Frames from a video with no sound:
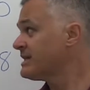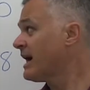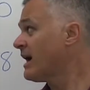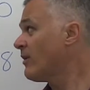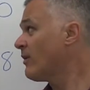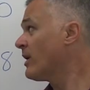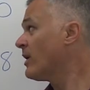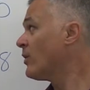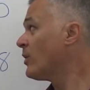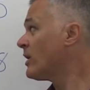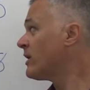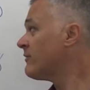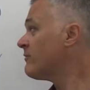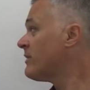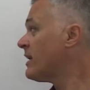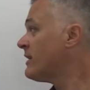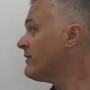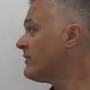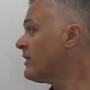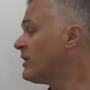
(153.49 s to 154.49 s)
That way one of
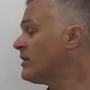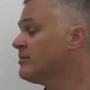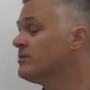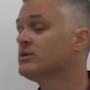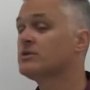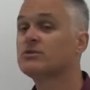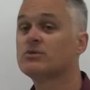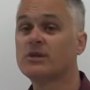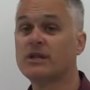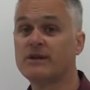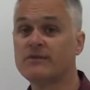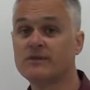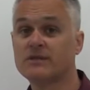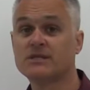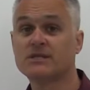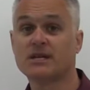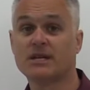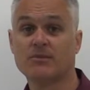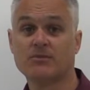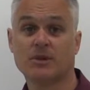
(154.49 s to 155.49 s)
my variables will have the
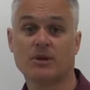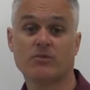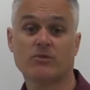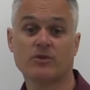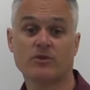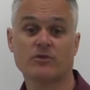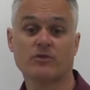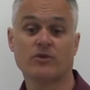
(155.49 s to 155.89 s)
same number in